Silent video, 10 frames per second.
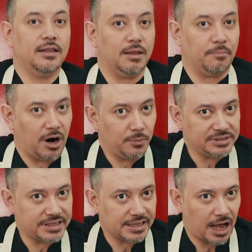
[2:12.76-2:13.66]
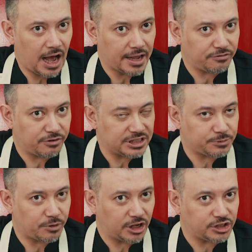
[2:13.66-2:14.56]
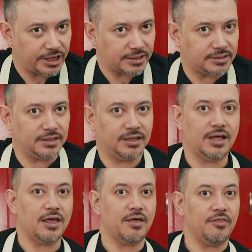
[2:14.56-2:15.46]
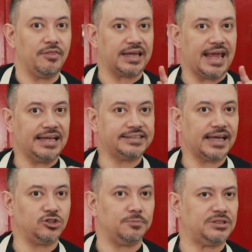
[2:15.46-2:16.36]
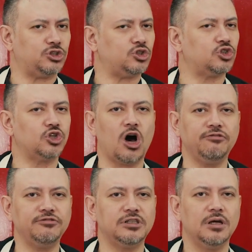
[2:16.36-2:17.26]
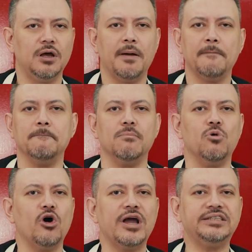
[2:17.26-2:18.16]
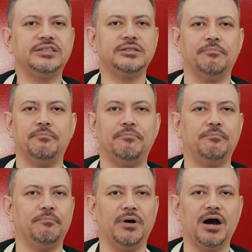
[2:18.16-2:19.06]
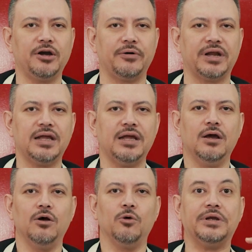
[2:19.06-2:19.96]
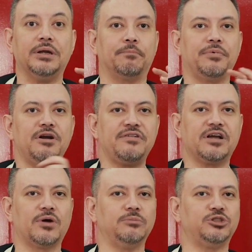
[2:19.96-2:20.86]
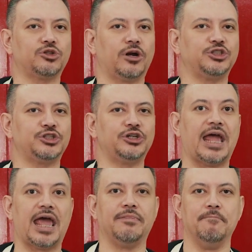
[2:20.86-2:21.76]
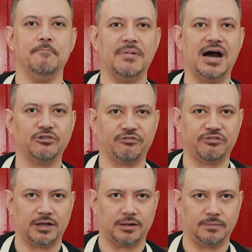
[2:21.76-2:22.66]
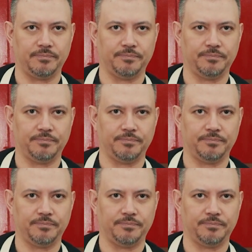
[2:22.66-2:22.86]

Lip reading: The bar was set high for this project. The cakes had to be soft, moist, buttery, with a perfect crumb structure and mouthfeel.